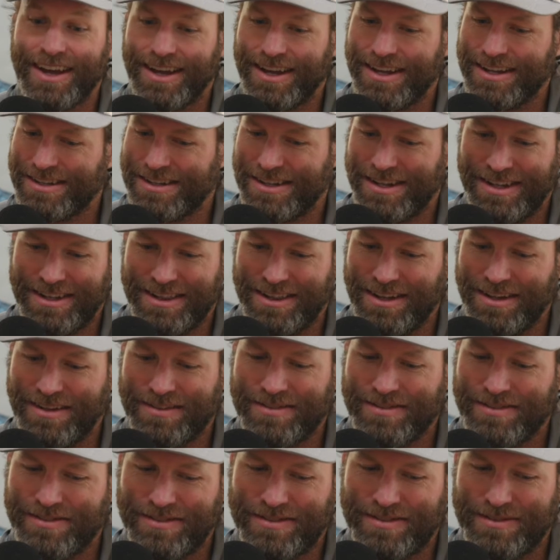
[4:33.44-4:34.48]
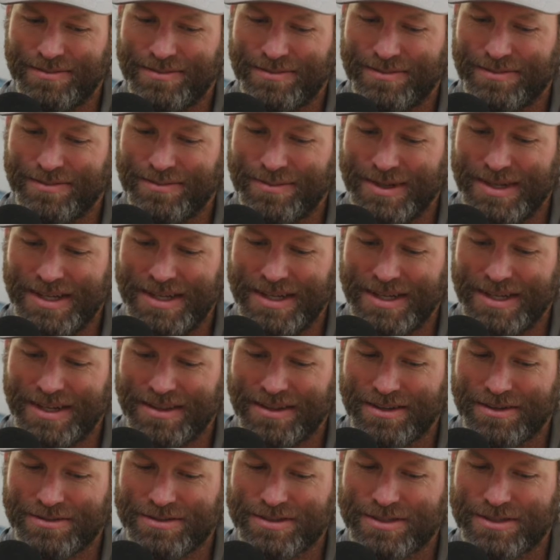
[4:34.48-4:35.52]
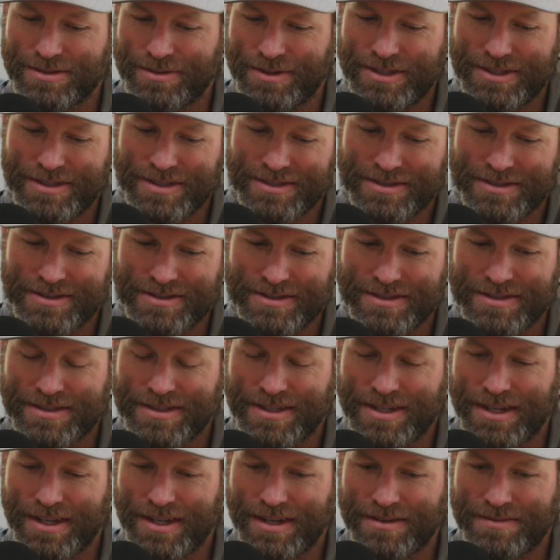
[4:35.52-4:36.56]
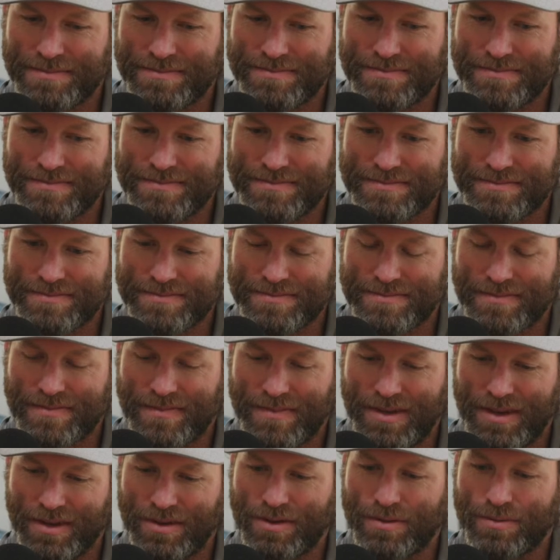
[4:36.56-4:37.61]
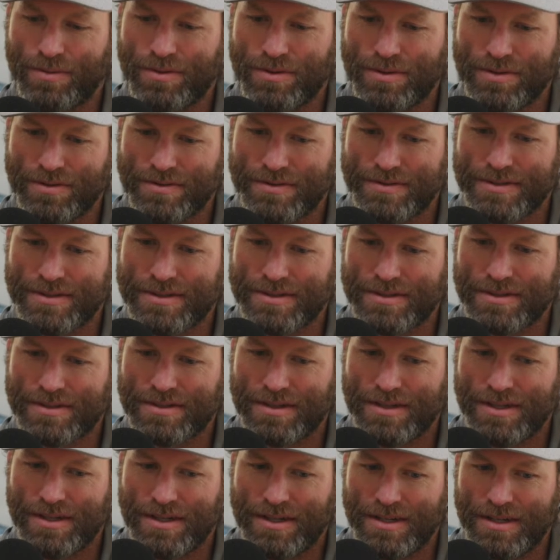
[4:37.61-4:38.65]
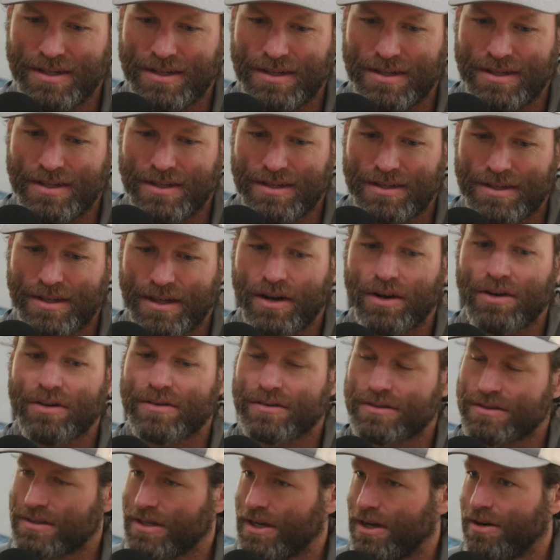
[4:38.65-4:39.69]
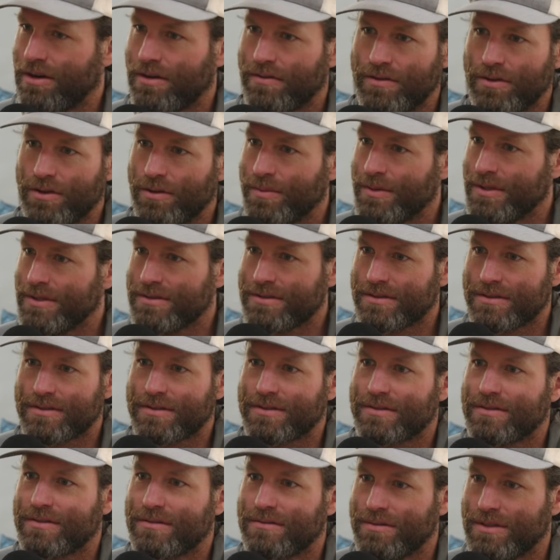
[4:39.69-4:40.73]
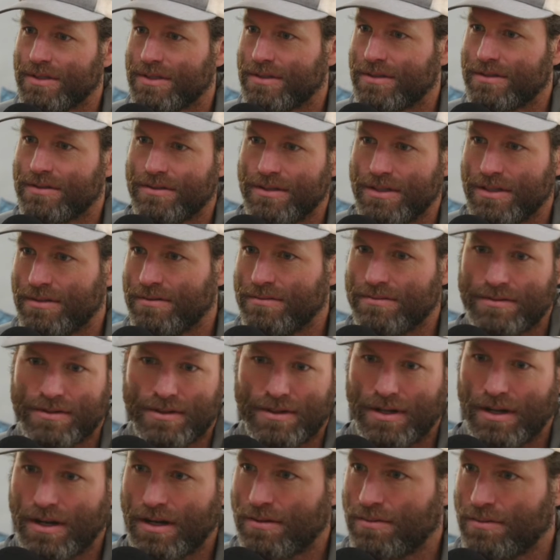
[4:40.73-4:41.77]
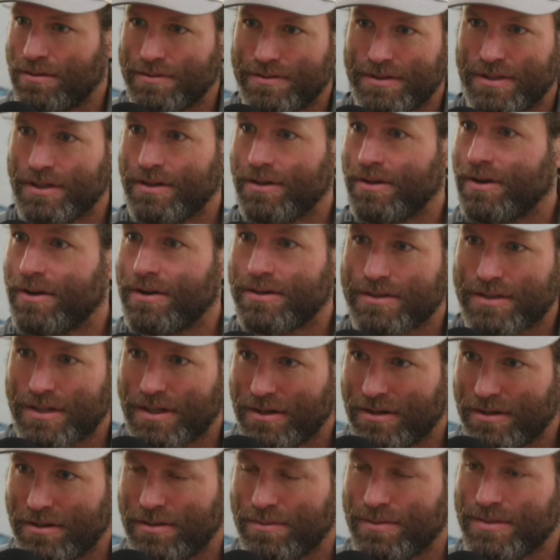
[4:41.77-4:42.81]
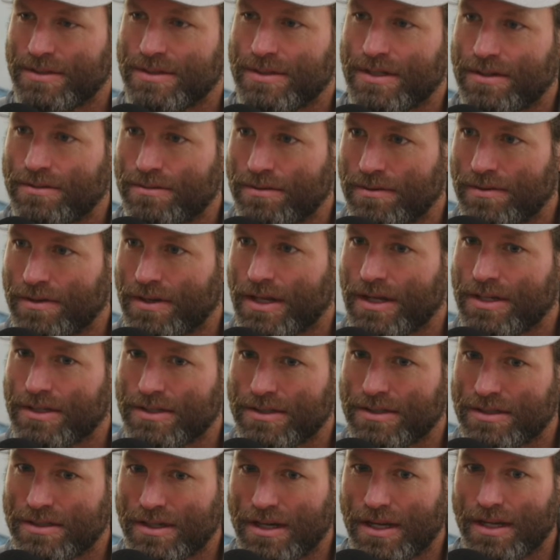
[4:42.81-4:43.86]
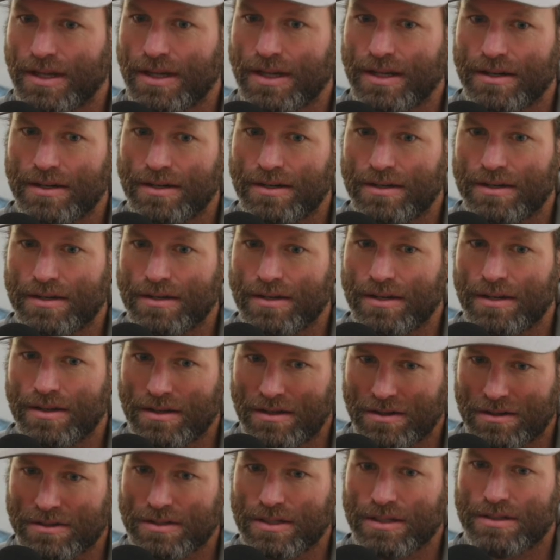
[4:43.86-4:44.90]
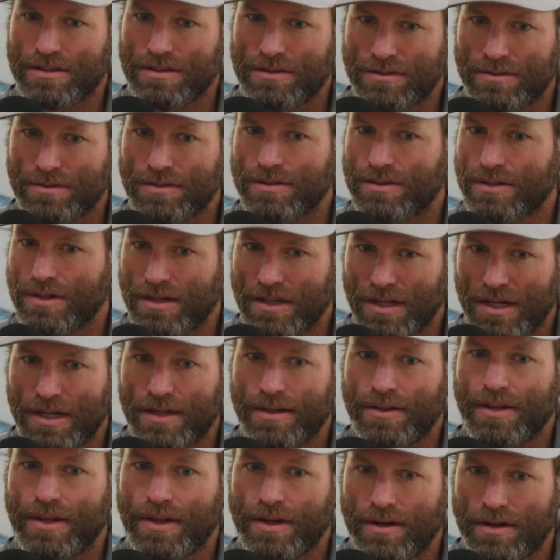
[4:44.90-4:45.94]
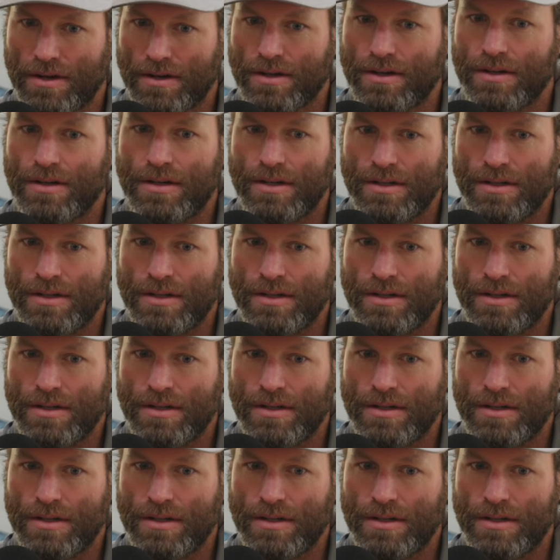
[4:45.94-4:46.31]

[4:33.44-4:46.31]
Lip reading: I love being in those situations. The wolves that aren't scared of humans, which, there are a lot of the wolves here that aren't scared of humans at Wolf Connection. And then in the Arctic too, there's a lot that are